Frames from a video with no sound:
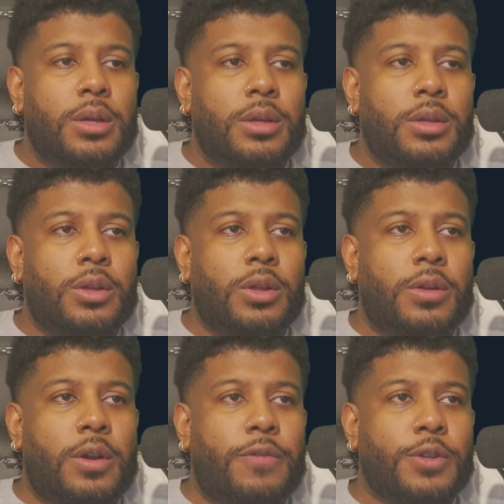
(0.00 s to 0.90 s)
You
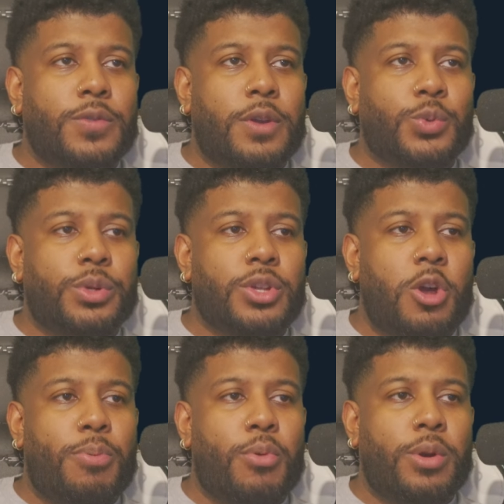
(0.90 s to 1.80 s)
know, first of all, Twitter's
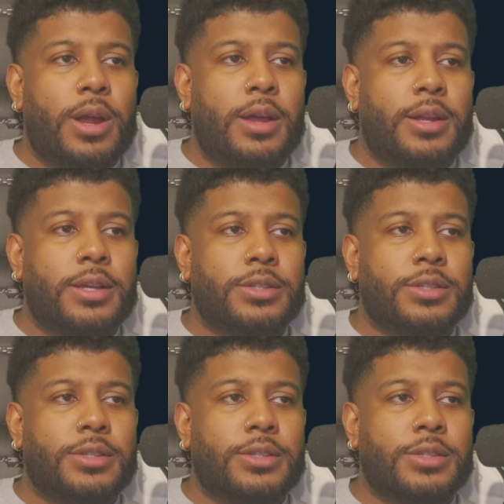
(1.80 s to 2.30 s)
all porn nowadays. So,